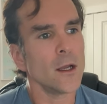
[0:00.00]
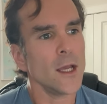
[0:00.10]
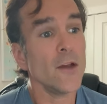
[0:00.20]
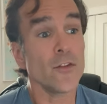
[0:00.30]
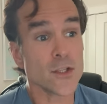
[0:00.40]

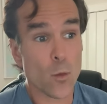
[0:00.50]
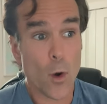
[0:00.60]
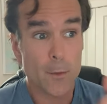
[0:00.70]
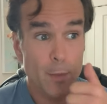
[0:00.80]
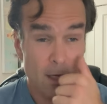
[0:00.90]
If it's a
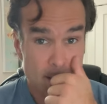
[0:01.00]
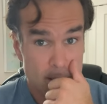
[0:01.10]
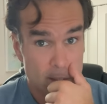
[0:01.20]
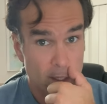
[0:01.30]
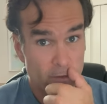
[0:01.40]

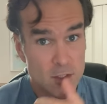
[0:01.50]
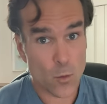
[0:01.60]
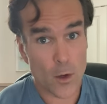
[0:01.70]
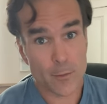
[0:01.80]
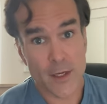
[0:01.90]
one-piece
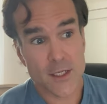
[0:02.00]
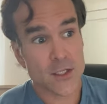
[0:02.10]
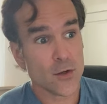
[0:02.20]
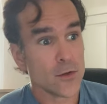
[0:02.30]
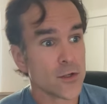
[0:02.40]

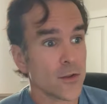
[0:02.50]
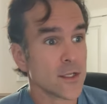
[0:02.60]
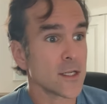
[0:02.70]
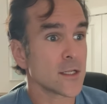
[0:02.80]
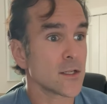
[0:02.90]
suit,
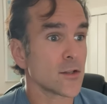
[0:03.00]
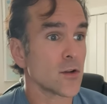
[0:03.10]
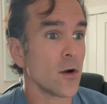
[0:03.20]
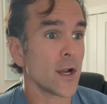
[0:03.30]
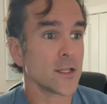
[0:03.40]

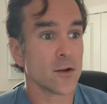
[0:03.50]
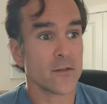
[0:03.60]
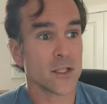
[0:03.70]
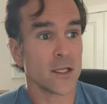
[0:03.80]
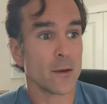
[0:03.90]
so
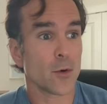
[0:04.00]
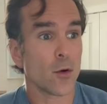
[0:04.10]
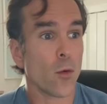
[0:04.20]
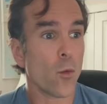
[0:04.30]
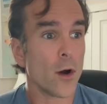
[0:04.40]
obviously
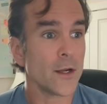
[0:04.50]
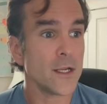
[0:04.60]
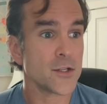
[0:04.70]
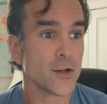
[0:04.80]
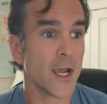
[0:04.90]
number one
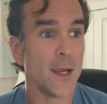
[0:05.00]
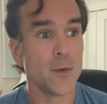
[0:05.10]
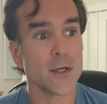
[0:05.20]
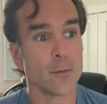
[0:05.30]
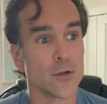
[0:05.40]
is your
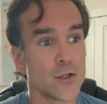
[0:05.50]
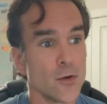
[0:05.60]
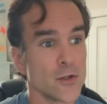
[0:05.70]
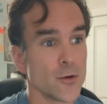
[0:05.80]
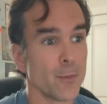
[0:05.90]
cape, number
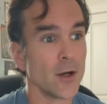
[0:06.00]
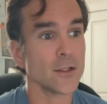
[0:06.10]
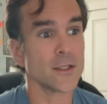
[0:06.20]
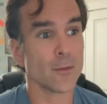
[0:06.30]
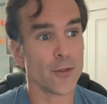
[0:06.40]
two is your
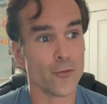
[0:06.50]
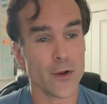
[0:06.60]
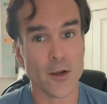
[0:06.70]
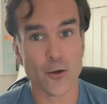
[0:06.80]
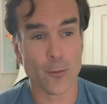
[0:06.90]
belt, number
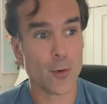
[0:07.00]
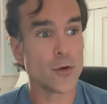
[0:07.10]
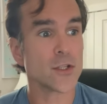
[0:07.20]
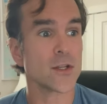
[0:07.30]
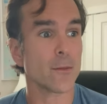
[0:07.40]
three are your
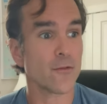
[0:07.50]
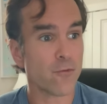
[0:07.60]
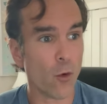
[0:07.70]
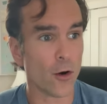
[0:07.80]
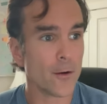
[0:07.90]
boots, number
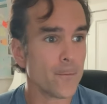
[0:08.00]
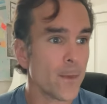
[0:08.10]
four,